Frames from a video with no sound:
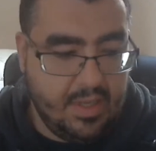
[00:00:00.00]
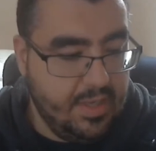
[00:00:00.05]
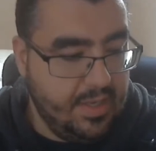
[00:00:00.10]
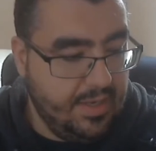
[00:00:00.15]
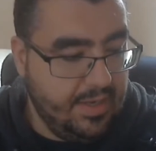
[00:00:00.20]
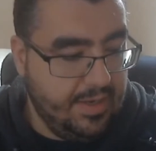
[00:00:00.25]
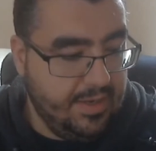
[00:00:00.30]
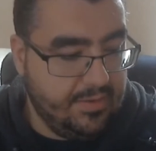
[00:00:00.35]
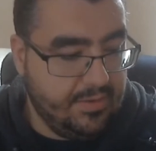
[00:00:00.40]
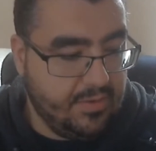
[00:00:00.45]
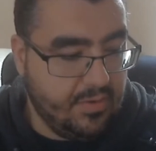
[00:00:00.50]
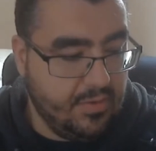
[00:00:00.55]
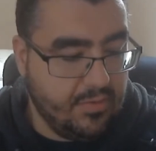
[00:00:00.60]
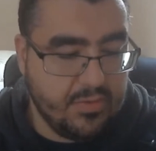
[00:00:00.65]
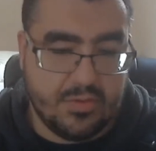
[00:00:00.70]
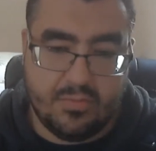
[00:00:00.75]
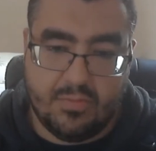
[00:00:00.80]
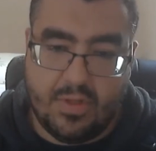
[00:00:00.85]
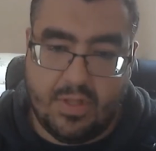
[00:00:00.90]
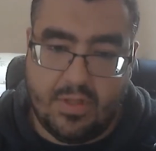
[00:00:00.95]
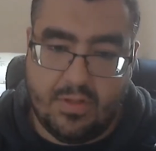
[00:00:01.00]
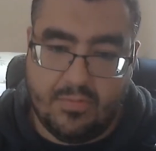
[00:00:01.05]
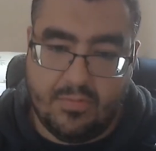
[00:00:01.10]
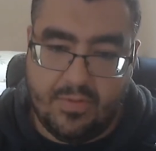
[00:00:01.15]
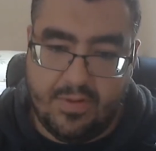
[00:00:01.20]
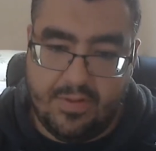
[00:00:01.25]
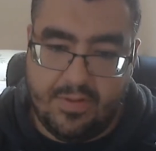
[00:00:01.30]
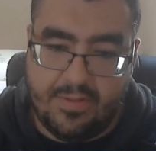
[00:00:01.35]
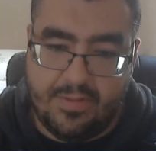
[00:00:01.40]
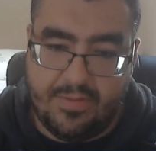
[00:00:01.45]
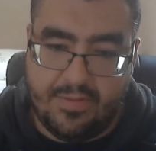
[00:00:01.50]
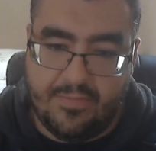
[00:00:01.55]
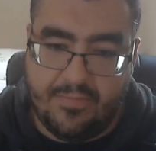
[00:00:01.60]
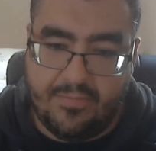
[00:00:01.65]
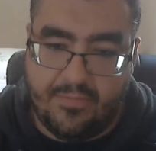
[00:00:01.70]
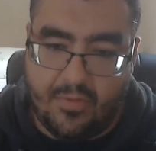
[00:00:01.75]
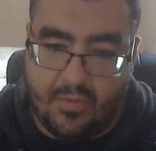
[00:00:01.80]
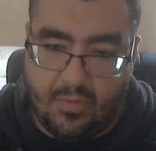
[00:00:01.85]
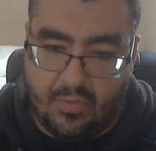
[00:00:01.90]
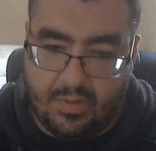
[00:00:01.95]
It goes well with
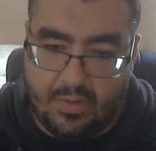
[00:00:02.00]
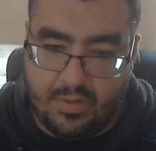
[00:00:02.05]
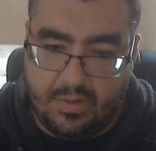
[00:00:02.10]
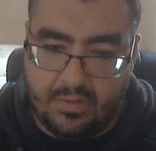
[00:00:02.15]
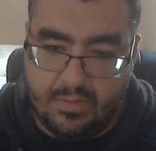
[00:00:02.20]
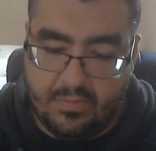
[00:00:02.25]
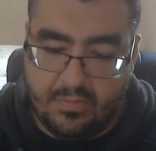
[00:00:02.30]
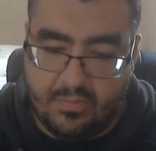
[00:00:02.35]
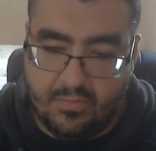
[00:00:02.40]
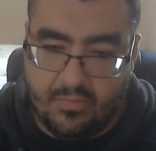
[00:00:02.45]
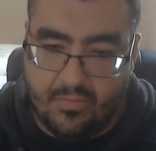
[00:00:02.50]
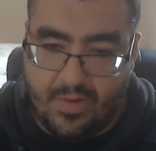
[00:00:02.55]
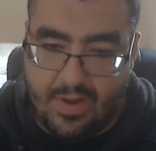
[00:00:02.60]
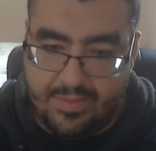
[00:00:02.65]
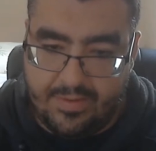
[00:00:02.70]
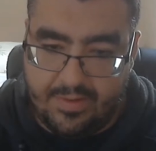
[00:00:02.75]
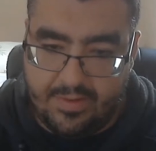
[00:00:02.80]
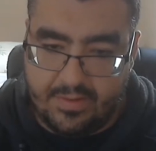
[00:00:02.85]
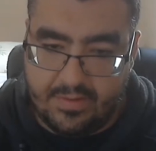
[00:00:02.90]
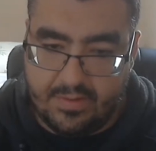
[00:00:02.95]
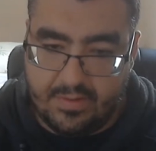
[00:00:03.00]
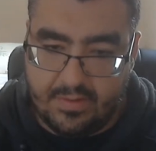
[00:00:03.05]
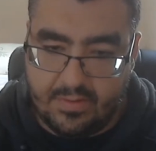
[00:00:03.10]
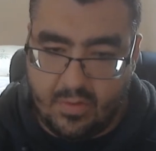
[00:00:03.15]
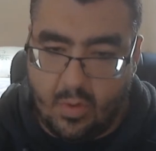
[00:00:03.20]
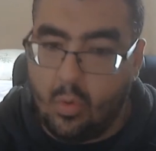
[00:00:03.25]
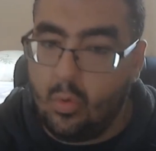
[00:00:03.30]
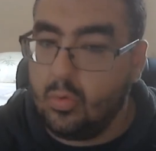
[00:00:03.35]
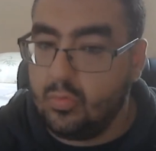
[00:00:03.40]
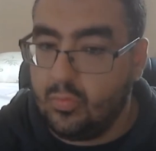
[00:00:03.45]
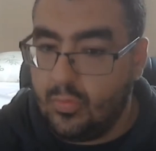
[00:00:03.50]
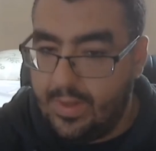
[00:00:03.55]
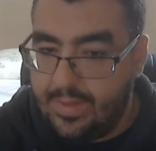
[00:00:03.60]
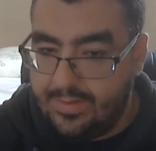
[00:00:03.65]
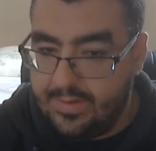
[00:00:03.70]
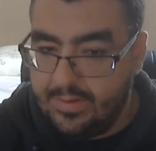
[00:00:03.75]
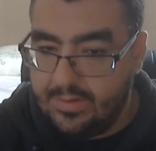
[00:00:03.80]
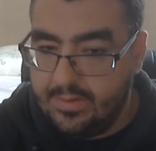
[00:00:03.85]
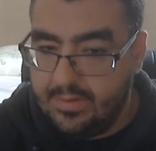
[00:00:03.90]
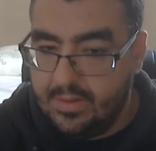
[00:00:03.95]
fall weather, cold
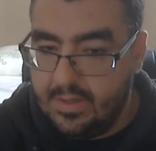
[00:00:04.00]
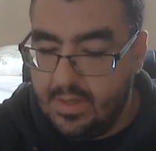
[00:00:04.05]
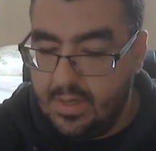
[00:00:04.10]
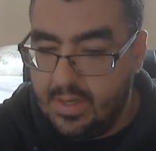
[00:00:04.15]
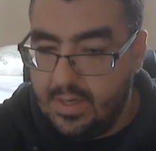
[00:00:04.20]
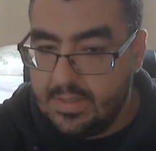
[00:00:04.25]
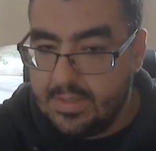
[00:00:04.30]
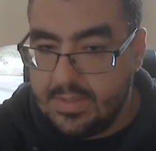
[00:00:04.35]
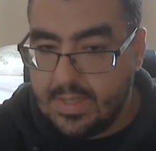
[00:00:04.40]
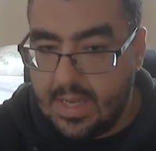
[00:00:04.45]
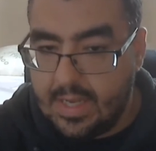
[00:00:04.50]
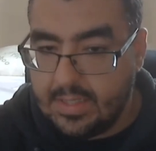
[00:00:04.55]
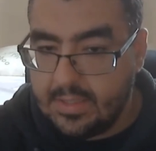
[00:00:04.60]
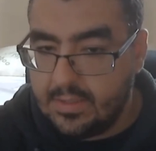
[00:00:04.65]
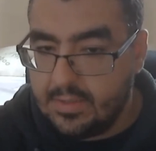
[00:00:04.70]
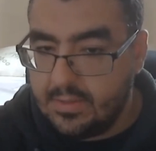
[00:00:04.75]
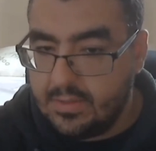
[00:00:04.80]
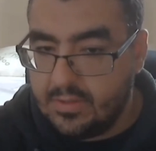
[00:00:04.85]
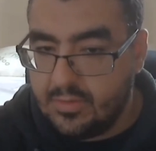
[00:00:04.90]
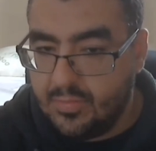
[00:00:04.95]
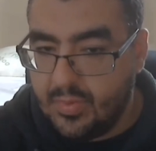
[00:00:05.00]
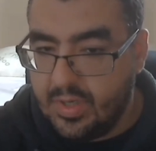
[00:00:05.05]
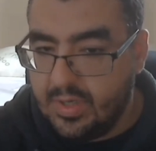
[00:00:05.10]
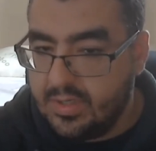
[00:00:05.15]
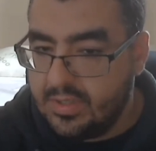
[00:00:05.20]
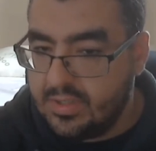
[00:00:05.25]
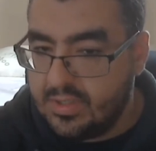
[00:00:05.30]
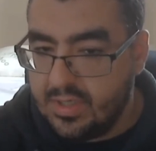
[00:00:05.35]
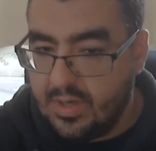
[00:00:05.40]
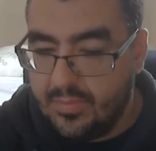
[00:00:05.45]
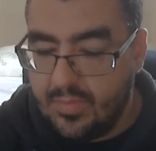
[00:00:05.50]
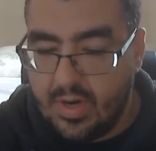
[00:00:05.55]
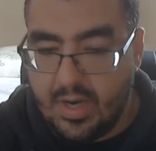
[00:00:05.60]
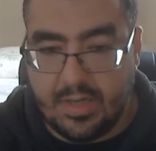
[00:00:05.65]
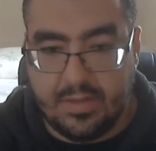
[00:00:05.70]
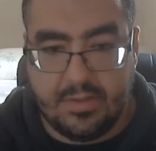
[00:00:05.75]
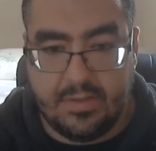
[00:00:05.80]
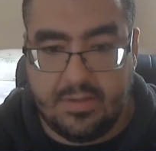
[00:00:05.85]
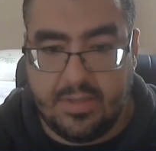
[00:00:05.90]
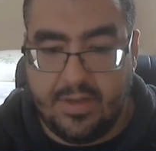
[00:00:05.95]
weather, not spring or summer. I
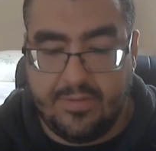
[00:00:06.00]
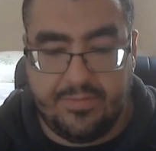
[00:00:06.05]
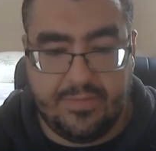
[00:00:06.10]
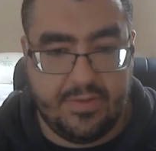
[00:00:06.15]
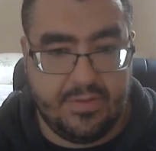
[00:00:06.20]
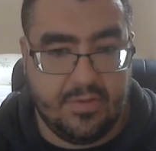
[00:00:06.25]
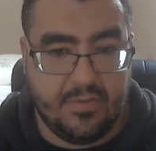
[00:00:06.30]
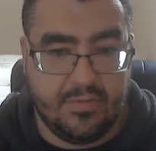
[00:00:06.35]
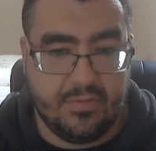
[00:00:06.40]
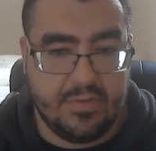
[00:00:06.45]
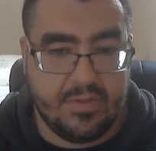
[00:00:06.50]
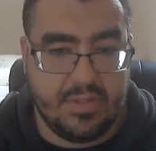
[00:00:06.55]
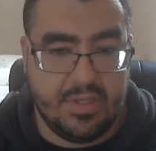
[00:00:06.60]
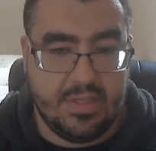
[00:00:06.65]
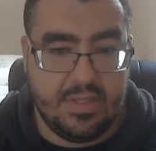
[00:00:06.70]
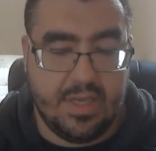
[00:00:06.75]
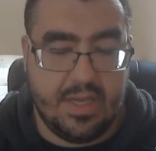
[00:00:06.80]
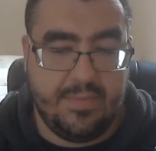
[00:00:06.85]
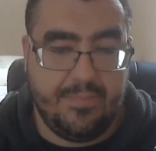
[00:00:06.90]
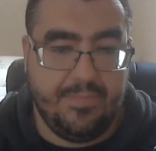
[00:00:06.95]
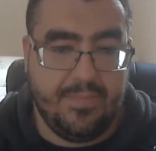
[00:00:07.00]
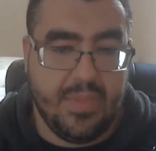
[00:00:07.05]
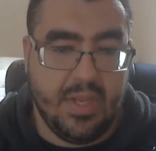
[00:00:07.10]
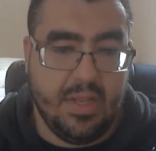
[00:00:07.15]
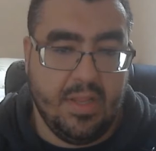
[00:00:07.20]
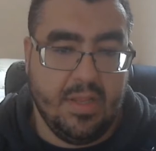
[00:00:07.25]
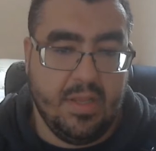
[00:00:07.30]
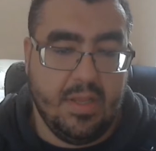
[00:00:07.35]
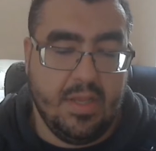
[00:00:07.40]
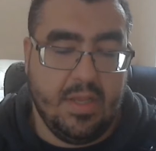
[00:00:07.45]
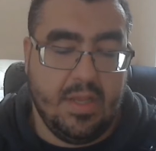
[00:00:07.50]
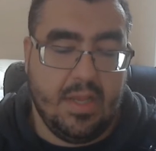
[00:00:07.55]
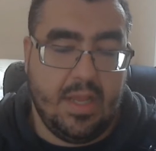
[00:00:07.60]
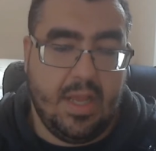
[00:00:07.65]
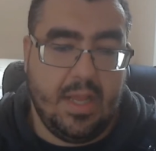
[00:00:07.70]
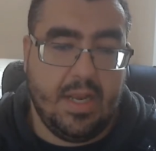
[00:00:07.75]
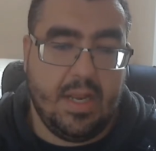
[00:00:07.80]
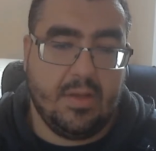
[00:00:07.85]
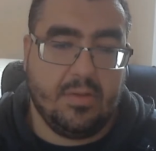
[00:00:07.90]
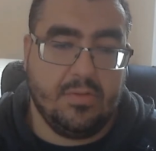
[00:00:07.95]
definitely don't see that.
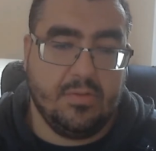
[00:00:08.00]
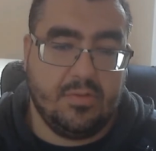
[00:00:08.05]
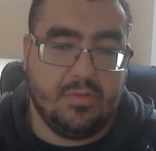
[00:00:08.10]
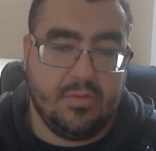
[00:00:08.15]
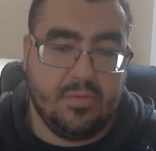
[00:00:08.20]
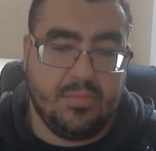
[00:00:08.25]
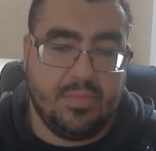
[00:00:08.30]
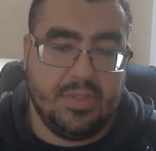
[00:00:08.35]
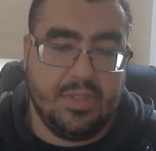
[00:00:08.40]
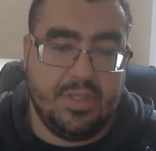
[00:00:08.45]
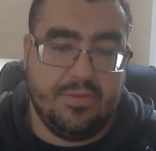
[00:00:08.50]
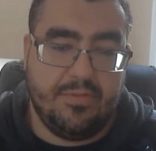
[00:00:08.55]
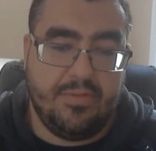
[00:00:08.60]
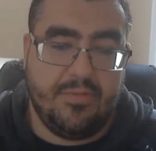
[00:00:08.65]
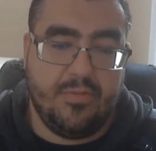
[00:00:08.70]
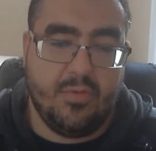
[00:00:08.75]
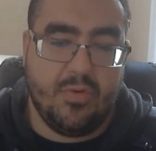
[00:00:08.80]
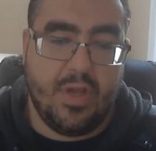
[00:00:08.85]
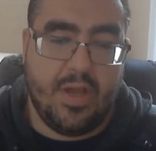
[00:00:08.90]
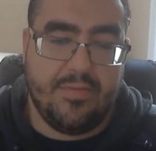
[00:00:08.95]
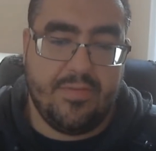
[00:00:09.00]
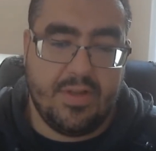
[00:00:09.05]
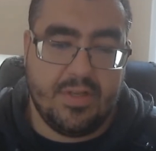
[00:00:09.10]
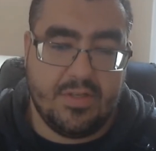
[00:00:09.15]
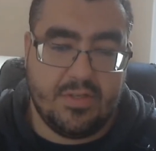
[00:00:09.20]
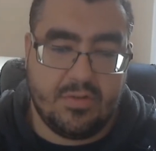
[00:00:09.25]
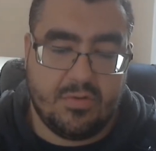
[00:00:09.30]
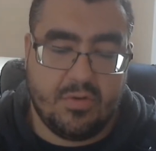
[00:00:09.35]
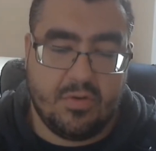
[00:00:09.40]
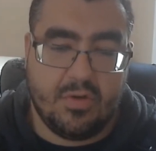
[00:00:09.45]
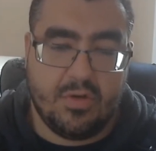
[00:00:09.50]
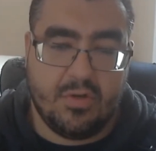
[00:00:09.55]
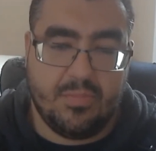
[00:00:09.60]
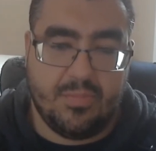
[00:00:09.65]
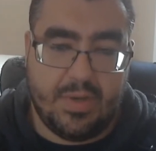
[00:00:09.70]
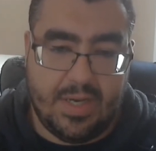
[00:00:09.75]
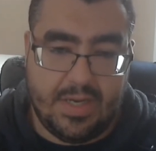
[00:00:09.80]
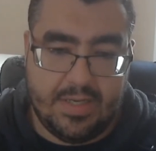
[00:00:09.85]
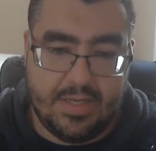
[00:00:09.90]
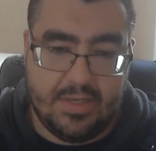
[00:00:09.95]
And I also believe if you have a strong
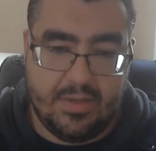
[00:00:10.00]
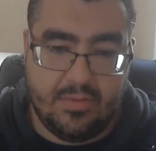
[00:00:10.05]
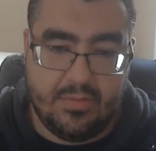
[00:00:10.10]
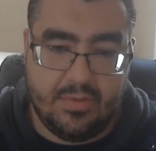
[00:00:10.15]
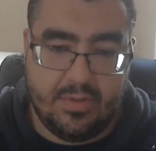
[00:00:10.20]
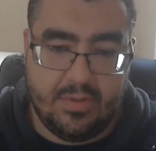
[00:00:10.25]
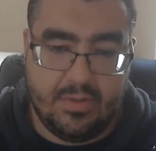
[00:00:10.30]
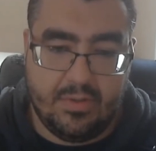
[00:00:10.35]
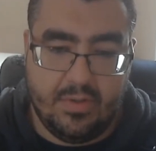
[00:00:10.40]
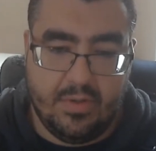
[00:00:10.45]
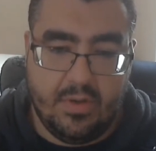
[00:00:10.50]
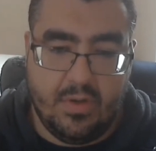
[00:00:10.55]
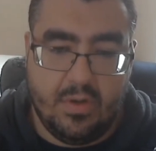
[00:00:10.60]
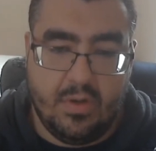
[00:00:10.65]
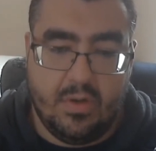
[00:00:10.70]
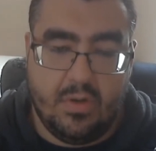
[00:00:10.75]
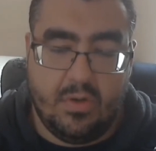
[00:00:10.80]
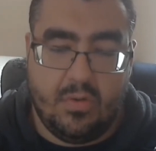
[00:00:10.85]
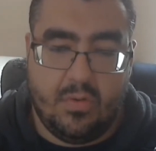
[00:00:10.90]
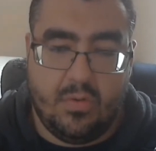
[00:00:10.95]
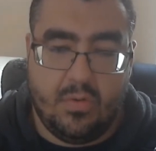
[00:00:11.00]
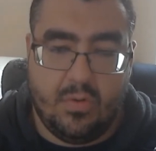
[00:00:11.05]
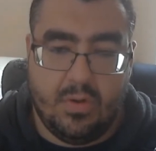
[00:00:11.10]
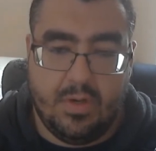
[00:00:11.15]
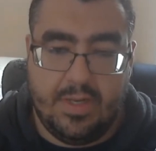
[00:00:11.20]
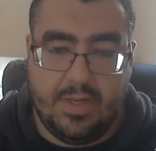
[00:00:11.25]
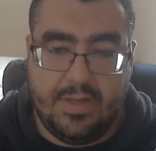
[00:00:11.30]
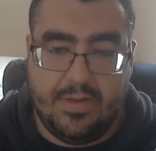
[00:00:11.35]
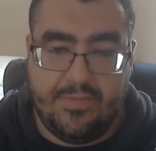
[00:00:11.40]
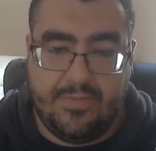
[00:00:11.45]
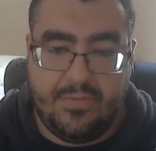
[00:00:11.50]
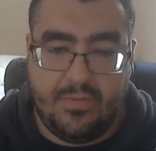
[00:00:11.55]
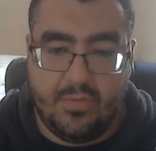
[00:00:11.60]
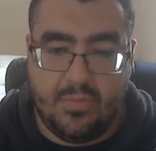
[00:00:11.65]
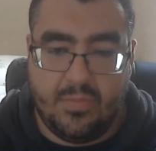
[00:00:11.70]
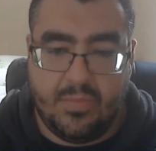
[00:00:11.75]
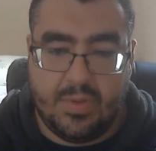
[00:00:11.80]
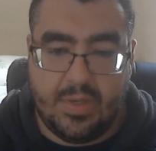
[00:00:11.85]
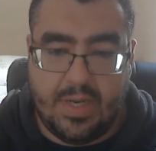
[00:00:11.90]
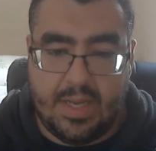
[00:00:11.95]
body odor, or if you
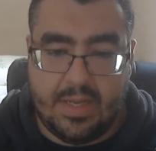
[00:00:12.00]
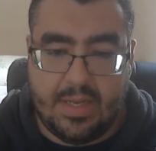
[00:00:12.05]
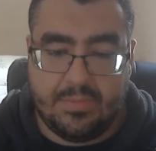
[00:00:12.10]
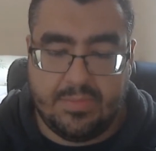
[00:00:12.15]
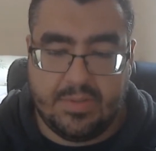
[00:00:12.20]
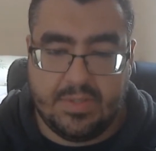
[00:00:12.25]
perhaps